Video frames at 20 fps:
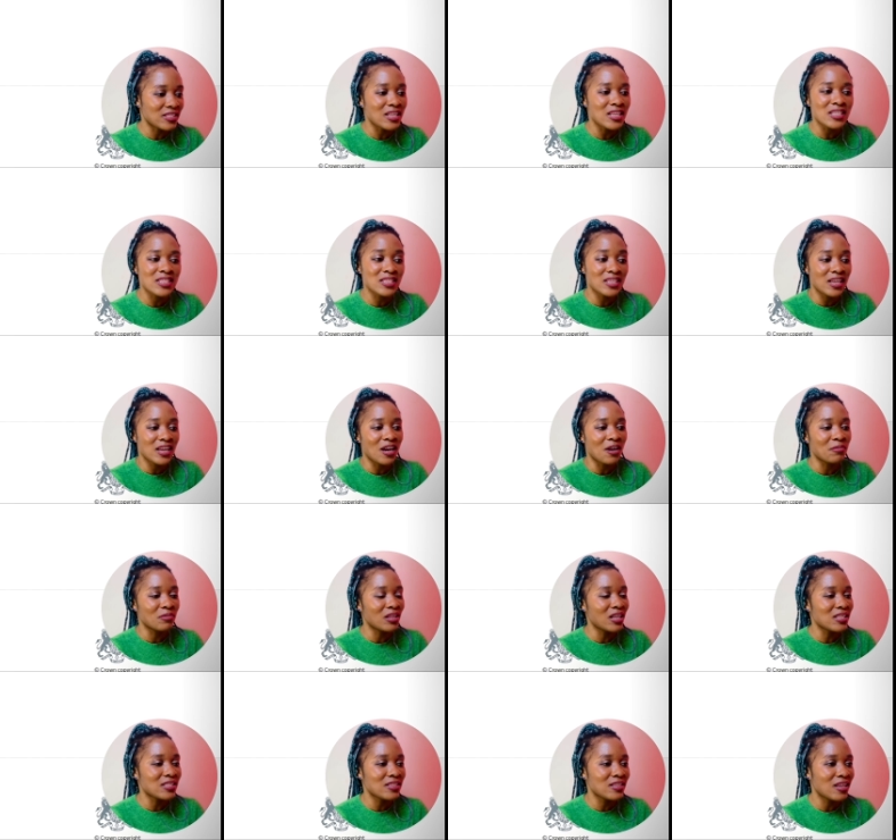let's see how
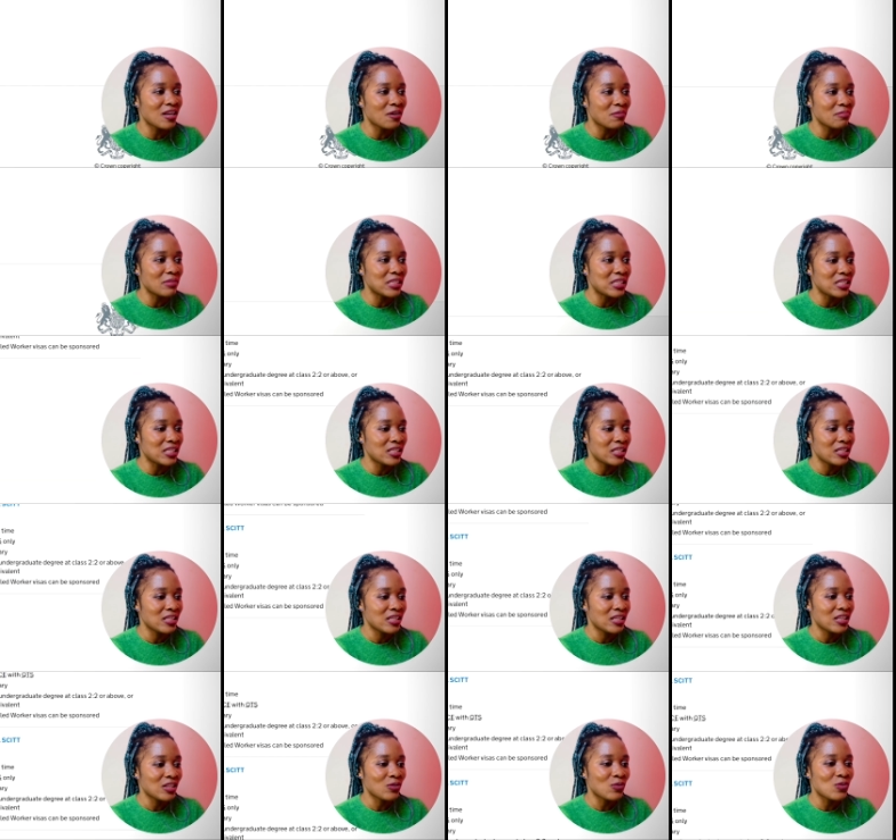many
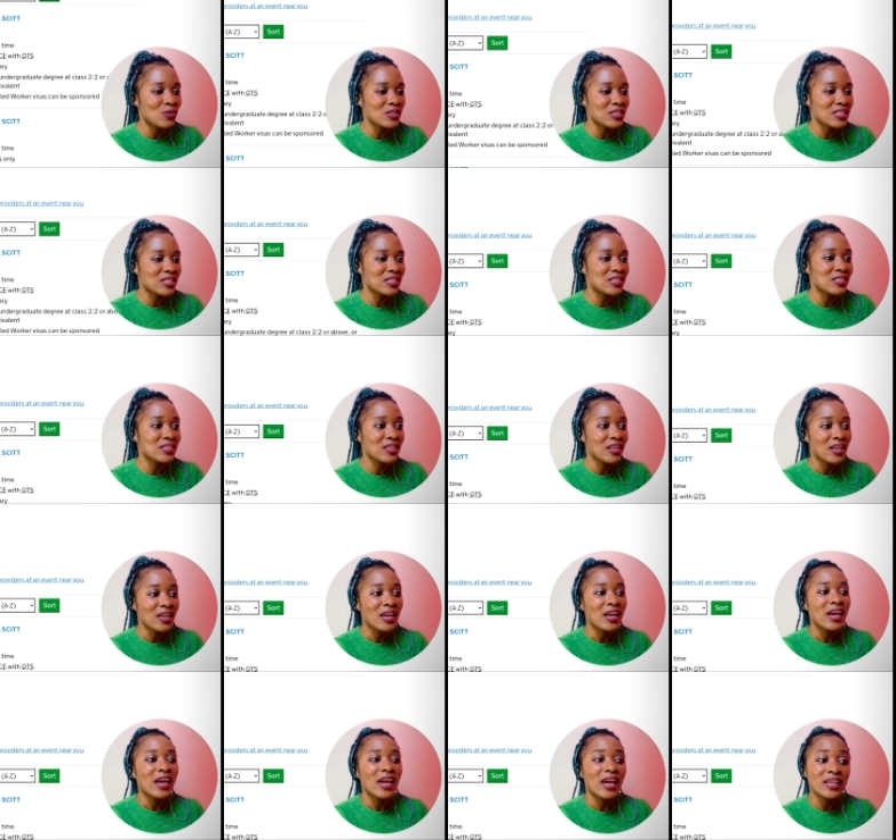courses.
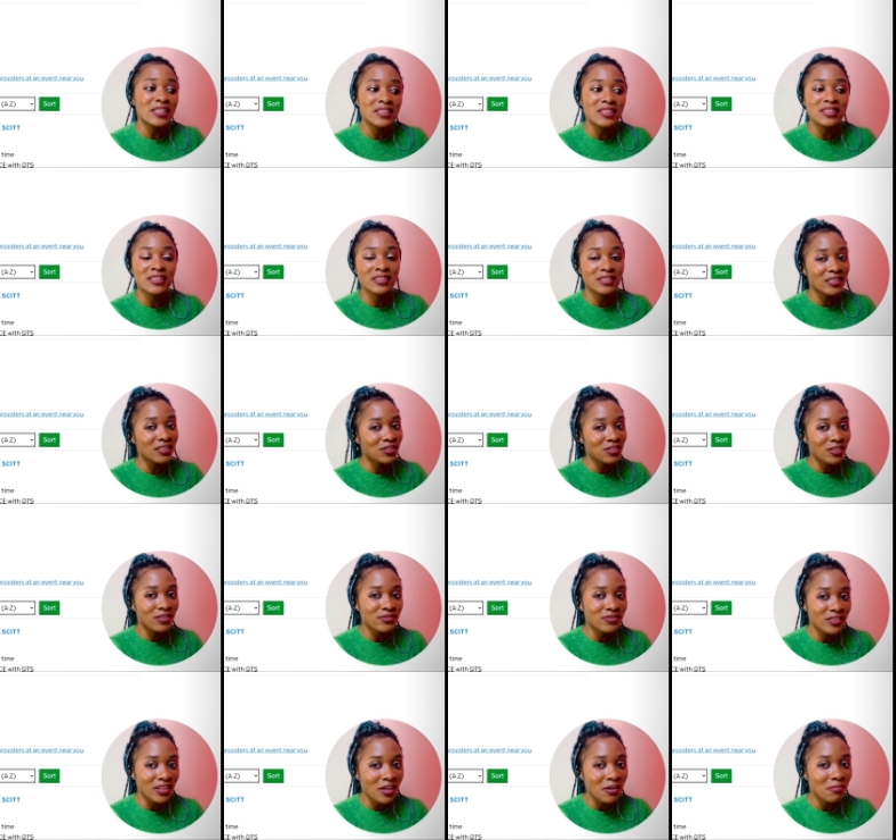86
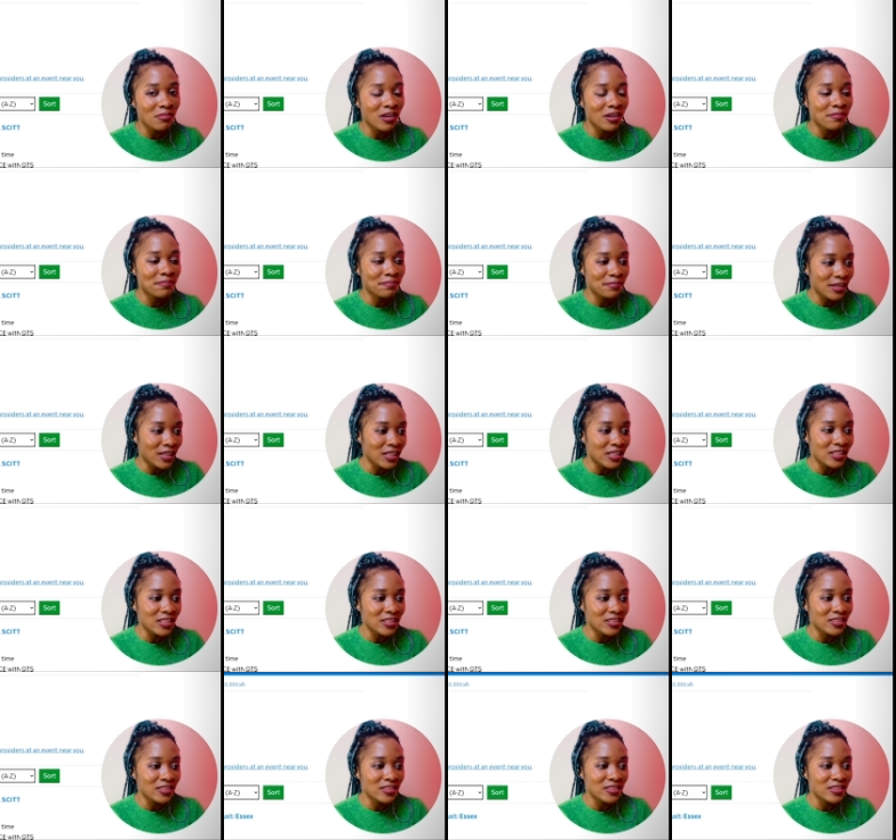of them are
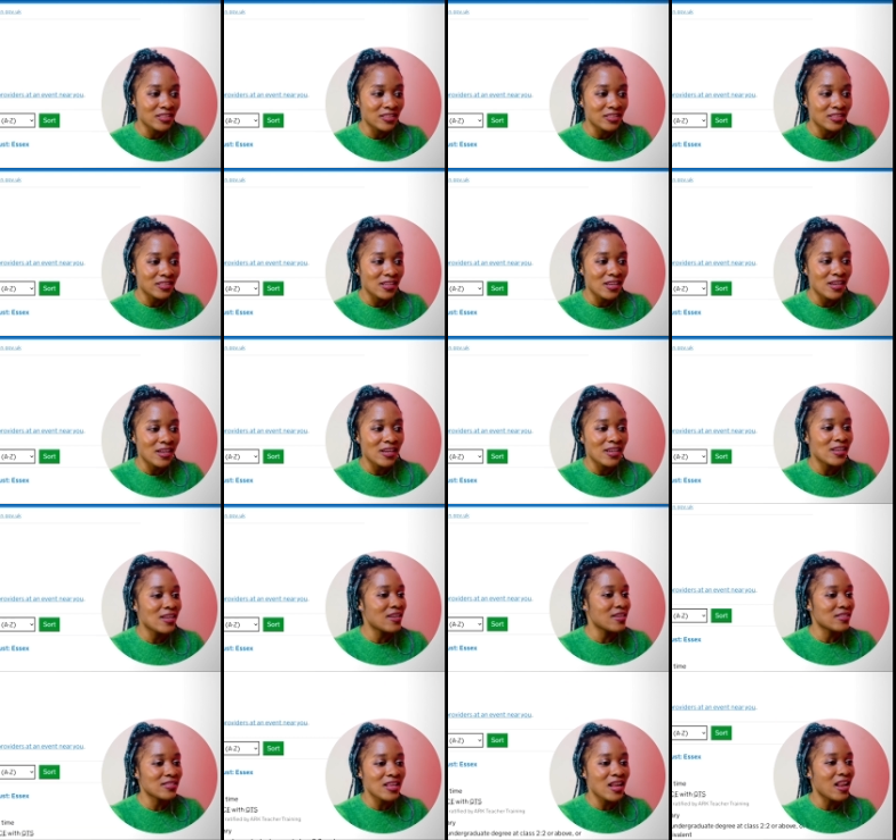paying
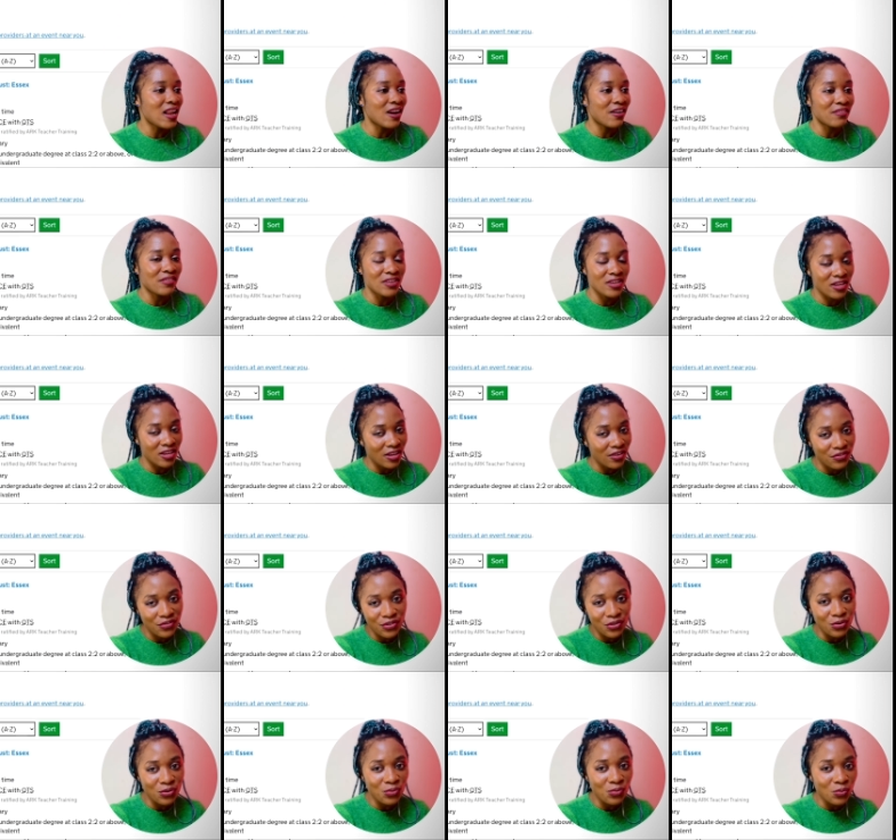a salary if
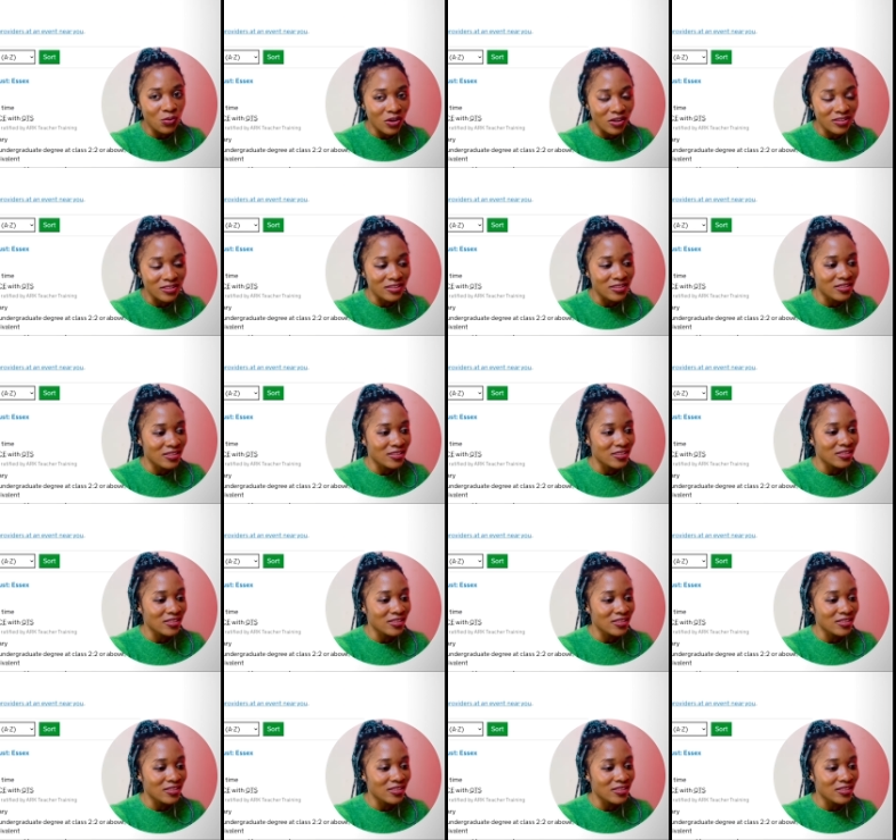you don't want